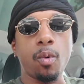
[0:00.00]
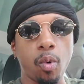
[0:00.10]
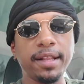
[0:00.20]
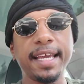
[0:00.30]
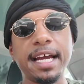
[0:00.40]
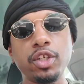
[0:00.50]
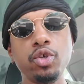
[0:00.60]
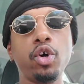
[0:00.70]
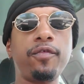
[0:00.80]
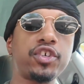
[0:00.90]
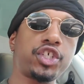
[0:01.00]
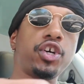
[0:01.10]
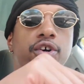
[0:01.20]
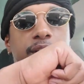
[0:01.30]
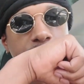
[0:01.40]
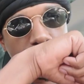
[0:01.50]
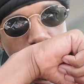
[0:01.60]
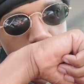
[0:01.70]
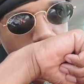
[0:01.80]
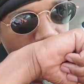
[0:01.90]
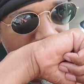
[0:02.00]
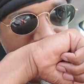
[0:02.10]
One thing I do know for sure is YouTube right